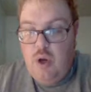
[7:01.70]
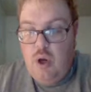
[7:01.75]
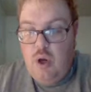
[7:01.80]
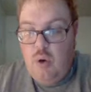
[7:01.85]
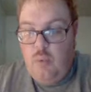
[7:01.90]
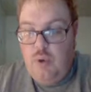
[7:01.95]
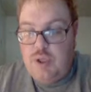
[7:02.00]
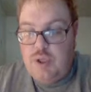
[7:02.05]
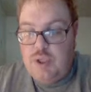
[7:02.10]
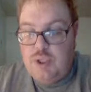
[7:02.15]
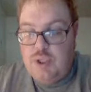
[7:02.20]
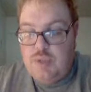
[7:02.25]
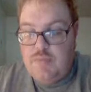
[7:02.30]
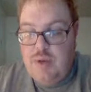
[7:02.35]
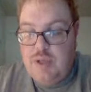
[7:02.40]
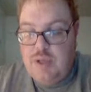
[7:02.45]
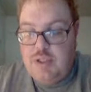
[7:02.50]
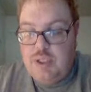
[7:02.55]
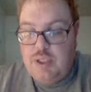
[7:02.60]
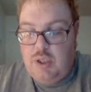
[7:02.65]
which is
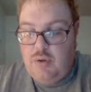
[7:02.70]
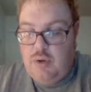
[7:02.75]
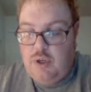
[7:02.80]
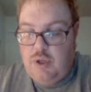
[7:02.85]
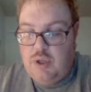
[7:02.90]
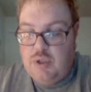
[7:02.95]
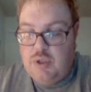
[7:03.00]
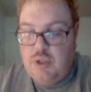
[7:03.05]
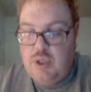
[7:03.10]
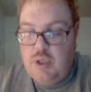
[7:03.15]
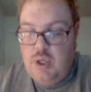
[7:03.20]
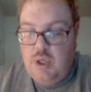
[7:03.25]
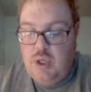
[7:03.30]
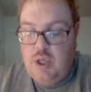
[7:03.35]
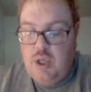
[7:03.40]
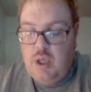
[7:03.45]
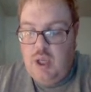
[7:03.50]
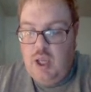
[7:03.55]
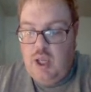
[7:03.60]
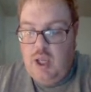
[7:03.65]
basically just
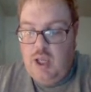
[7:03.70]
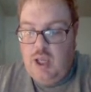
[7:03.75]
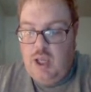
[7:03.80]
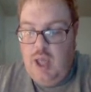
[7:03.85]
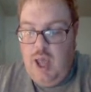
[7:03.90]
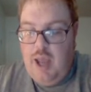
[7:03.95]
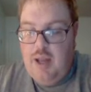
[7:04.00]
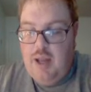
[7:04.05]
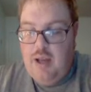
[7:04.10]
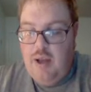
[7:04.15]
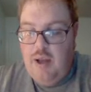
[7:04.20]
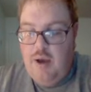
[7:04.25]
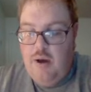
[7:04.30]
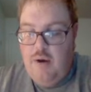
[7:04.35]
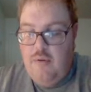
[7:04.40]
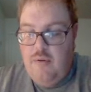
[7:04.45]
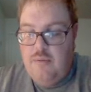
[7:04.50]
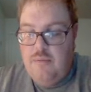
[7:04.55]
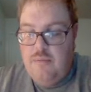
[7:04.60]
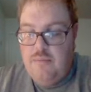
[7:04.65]
kind
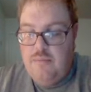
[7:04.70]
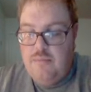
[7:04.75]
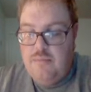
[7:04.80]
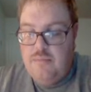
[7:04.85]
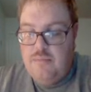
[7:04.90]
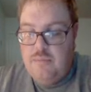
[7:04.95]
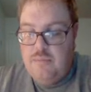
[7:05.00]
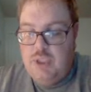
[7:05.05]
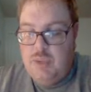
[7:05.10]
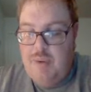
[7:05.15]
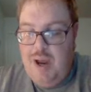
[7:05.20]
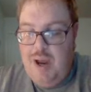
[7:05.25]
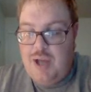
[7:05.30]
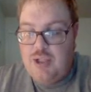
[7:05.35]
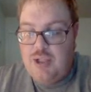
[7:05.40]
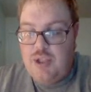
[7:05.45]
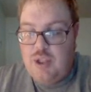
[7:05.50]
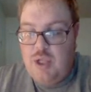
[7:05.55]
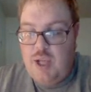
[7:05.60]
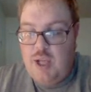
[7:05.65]
of
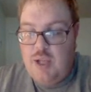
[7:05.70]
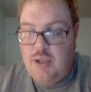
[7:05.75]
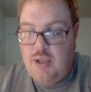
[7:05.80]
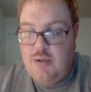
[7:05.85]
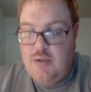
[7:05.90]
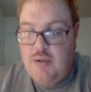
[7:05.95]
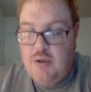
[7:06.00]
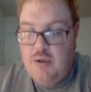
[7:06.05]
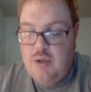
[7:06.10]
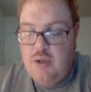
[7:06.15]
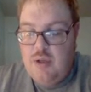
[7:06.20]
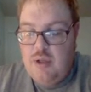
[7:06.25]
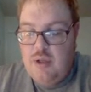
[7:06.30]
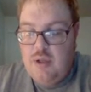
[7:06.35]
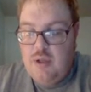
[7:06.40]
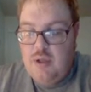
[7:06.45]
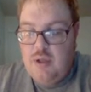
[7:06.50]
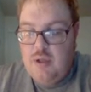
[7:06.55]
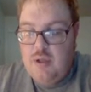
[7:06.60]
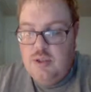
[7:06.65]
Sebastian and
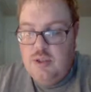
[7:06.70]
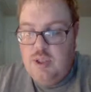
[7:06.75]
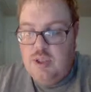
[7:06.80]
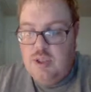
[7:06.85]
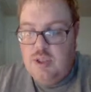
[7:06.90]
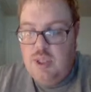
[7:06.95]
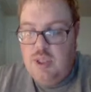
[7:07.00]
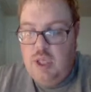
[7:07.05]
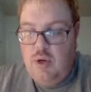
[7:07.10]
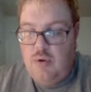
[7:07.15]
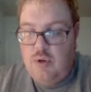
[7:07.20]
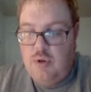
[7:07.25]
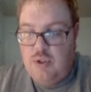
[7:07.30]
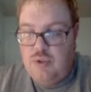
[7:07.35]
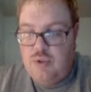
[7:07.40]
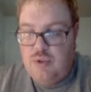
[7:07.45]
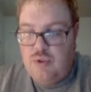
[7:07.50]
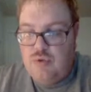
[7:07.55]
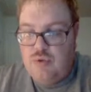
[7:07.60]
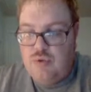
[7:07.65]
Cecile
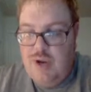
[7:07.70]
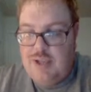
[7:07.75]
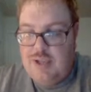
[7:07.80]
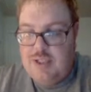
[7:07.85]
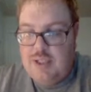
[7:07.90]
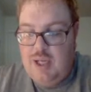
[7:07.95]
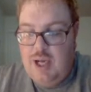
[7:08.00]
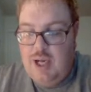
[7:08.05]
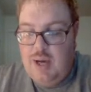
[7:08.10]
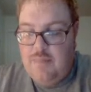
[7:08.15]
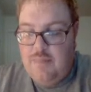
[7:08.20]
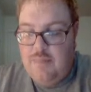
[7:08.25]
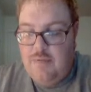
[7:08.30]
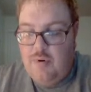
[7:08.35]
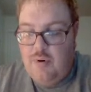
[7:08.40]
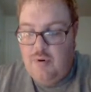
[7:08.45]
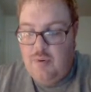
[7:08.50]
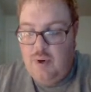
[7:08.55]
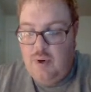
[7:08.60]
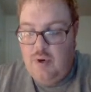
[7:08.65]
just dressing up
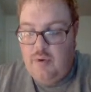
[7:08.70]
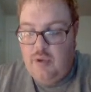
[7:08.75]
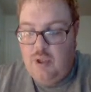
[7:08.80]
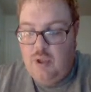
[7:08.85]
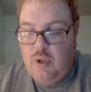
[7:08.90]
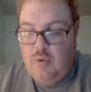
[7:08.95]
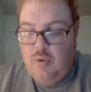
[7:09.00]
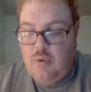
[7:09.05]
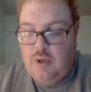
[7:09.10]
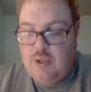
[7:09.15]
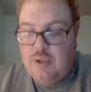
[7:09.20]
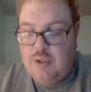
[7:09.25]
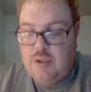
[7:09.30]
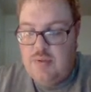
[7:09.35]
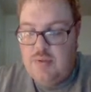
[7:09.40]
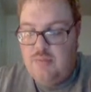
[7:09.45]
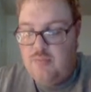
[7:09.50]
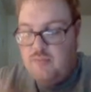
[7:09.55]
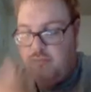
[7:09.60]
for apparently no reason.